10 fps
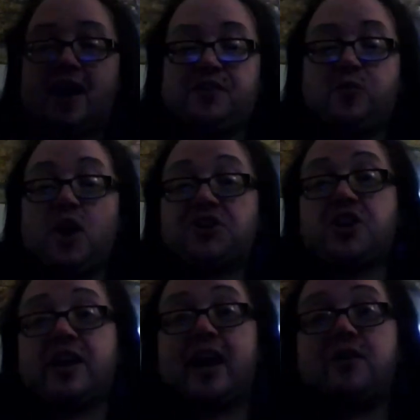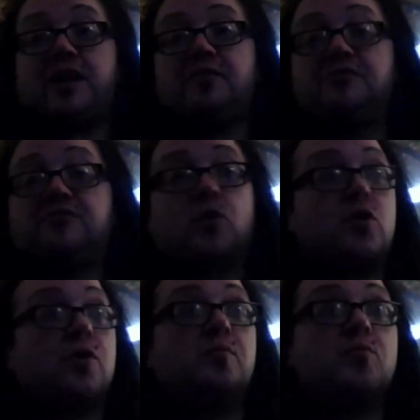out of Washtenaw County
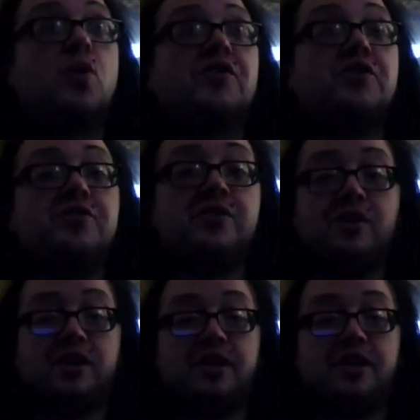for more than,